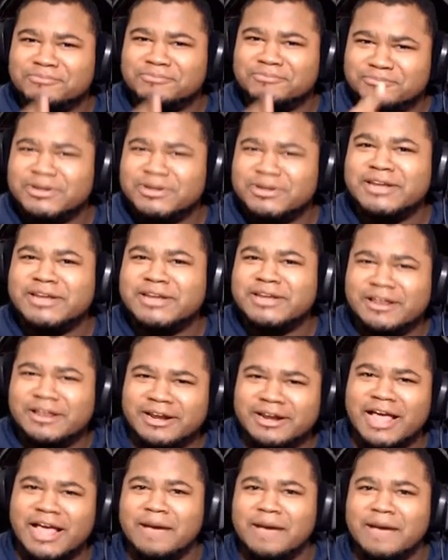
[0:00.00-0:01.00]
Put it down in the
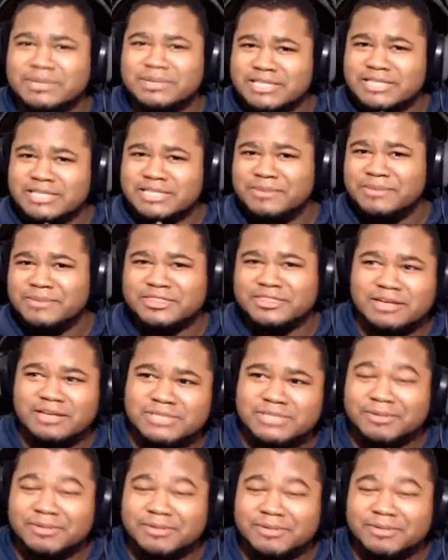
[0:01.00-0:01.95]
comments. Give me a thumbs up.